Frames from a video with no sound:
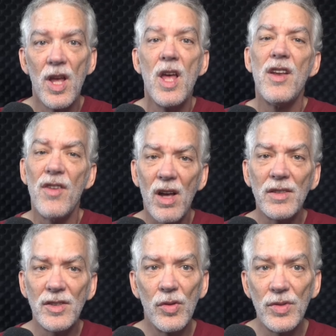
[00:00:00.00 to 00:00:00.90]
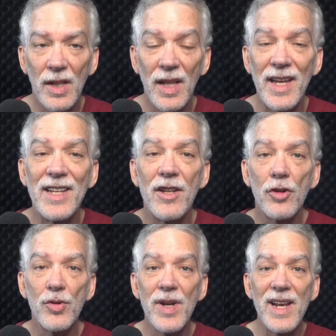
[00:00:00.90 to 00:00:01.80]
not so subtly
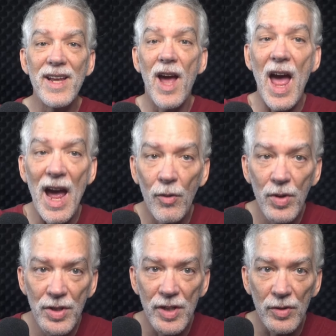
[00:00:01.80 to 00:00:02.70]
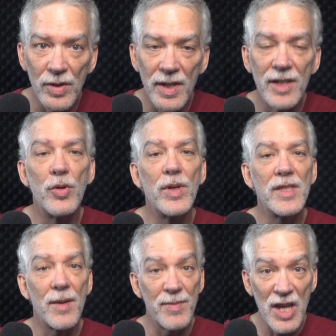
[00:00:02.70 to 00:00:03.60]
indoctrinating our children into
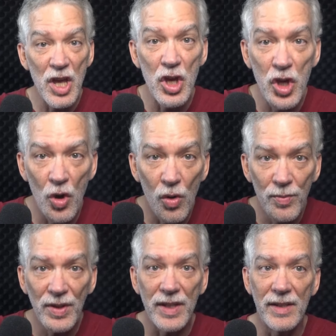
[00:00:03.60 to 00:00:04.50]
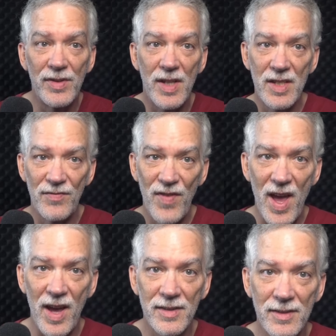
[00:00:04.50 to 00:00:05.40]
accepting your beliefs as
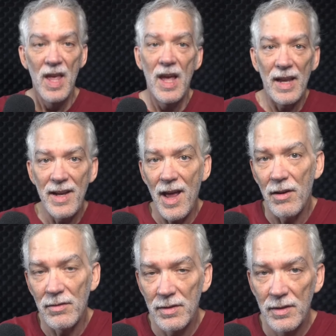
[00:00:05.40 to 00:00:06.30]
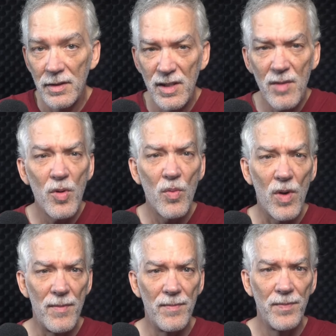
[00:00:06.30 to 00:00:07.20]
facts. And now, number
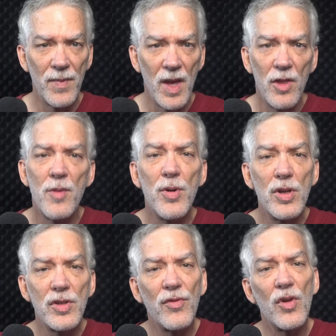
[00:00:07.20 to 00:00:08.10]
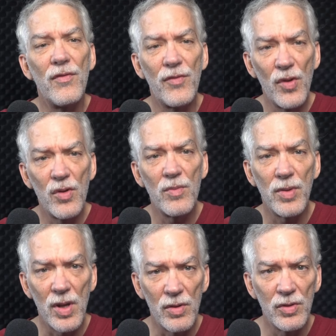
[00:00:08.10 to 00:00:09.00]
one, the push for a
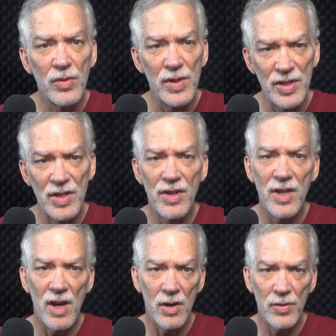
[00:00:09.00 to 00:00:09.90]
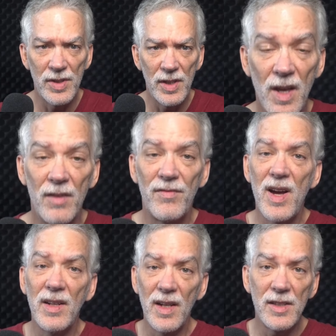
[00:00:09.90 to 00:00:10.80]
full-blown Christian theocracy.
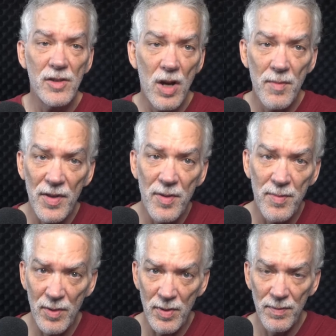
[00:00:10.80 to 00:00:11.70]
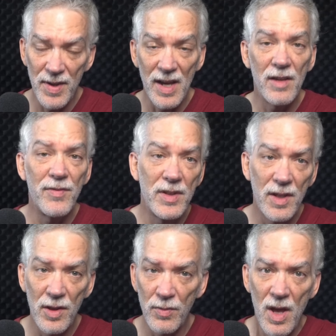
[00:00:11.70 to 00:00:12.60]
Finally, let's talk about the big one, the elephant
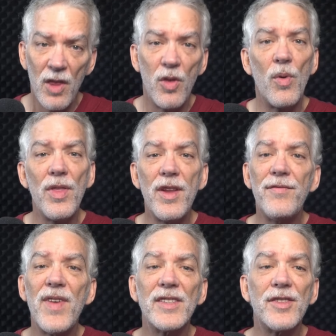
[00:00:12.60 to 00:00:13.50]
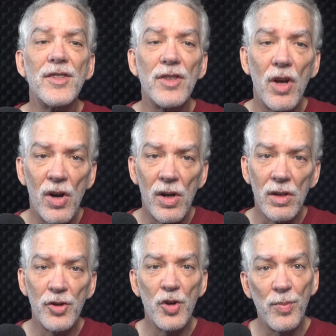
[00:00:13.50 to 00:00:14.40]
in the room, the one that affects us all,
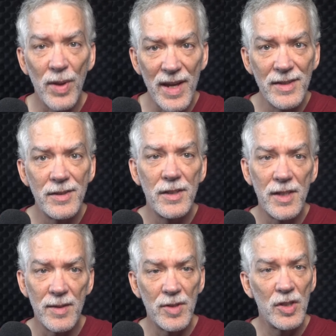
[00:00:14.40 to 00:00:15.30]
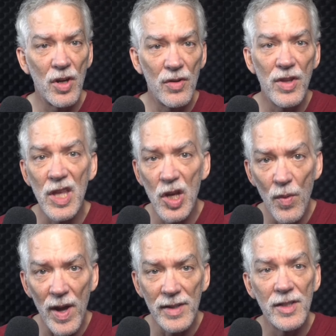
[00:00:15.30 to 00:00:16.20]
your blatant attempt to turn the
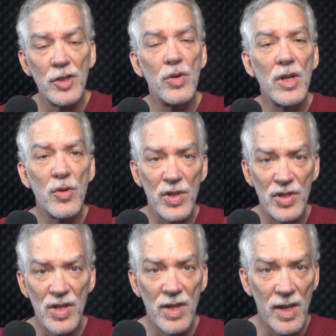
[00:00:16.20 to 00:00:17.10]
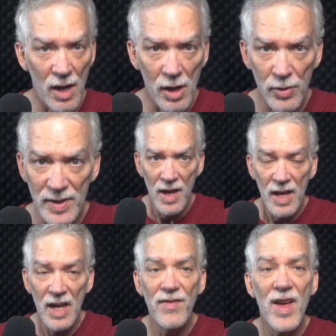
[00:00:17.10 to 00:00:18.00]
U S into a Christian theocracy.
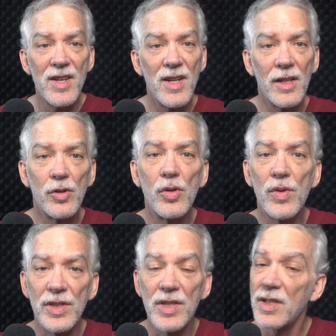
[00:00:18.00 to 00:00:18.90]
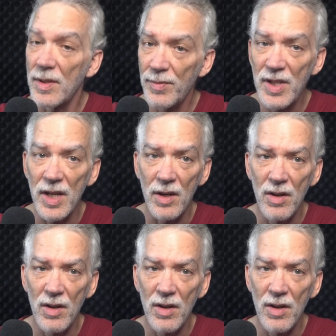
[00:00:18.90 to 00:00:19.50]
Evangelical Christians in particular